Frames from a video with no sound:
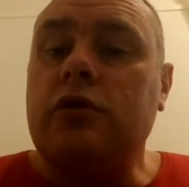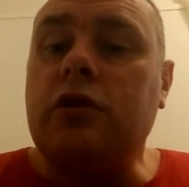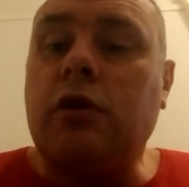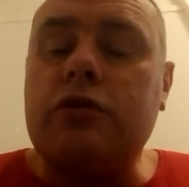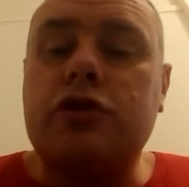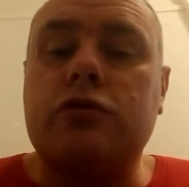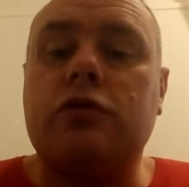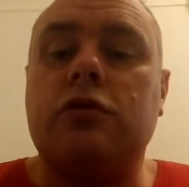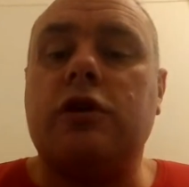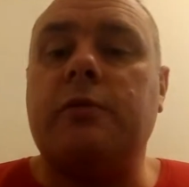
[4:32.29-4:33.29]
No
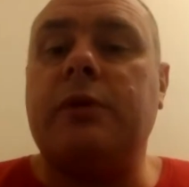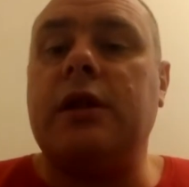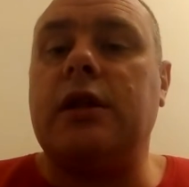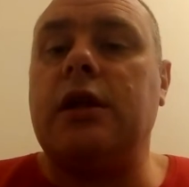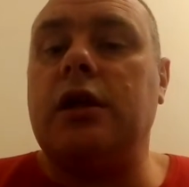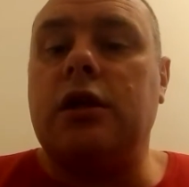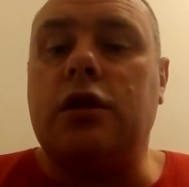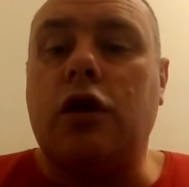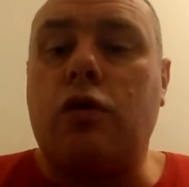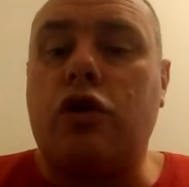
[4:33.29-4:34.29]
assured liability.
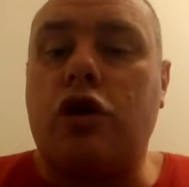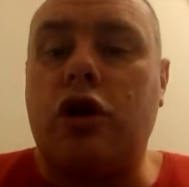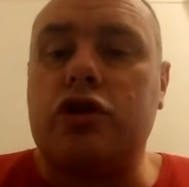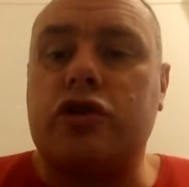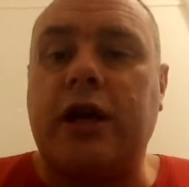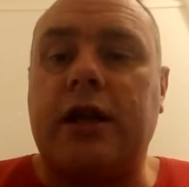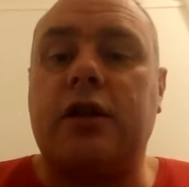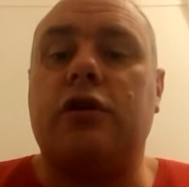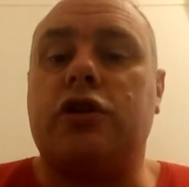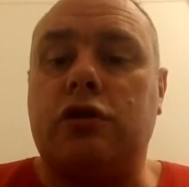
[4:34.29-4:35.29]
No contract.
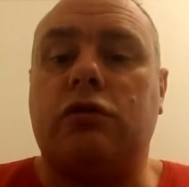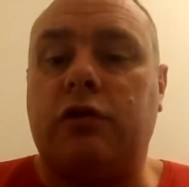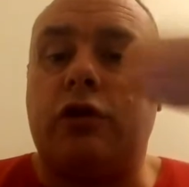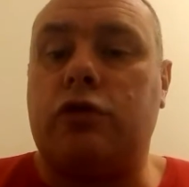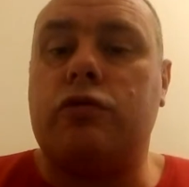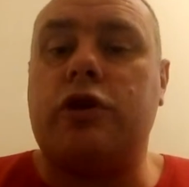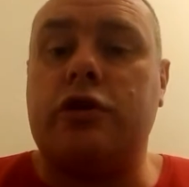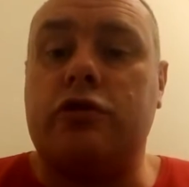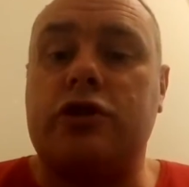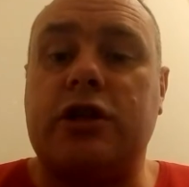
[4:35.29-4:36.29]
I do not require
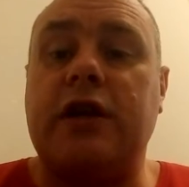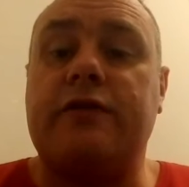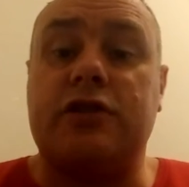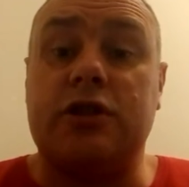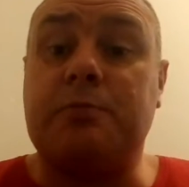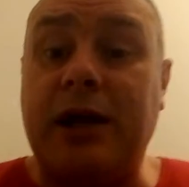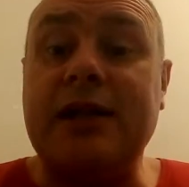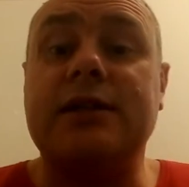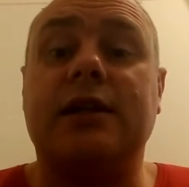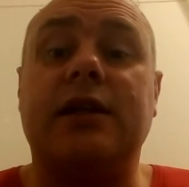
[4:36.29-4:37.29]
your services.
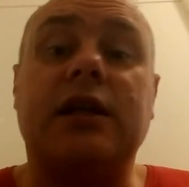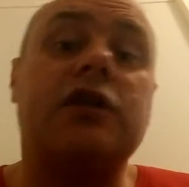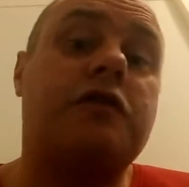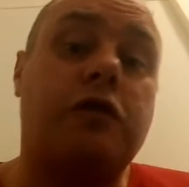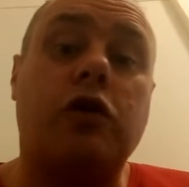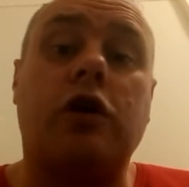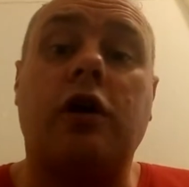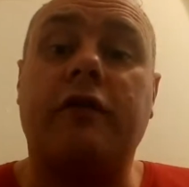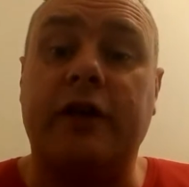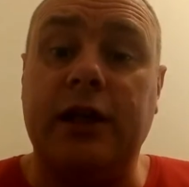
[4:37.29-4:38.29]
Basically, that's fuck
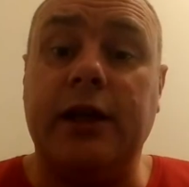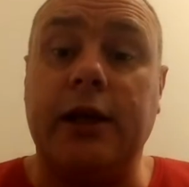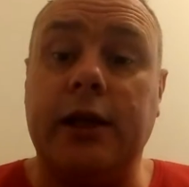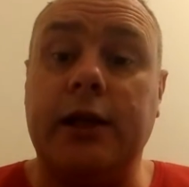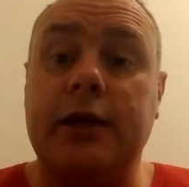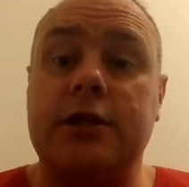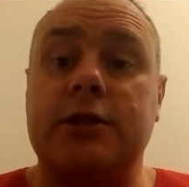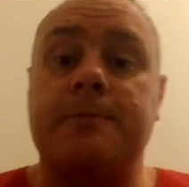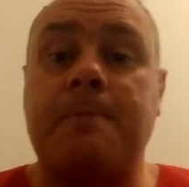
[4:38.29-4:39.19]
off in legalese.